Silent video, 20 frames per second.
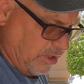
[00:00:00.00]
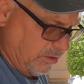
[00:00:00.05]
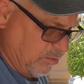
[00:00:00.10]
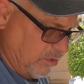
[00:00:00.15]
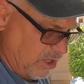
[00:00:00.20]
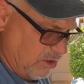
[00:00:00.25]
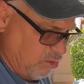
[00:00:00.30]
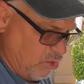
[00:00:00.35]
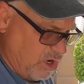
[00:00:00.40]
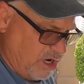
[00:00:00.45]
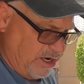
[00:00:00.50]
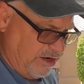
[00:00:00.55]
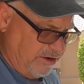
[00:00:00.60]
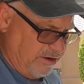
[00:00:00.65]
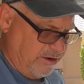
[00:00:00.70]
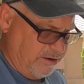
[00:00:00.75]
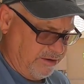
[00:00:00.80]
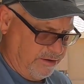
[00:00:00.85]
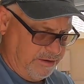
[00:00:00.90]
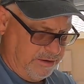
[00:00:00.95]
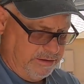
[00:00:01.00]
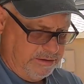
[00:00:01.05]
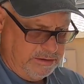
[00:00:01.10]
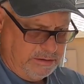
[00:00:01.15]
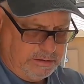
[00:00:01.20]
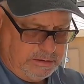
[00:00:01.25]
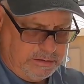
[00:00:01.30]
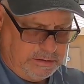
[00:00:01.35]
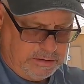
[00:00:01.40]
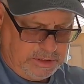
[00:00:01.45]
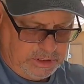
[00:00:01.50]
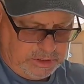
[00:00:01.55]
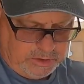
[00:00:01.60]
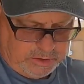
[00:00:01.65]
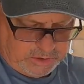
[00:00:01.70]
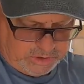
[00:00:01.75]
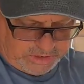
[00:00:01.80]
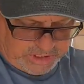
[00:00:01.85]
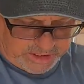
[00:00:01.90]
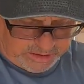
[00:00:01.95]
run my wire that
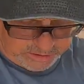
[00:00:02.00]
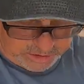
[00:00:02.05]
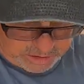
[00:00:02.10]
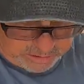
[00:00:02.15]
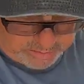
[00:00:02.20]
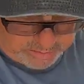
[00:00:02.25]
goes down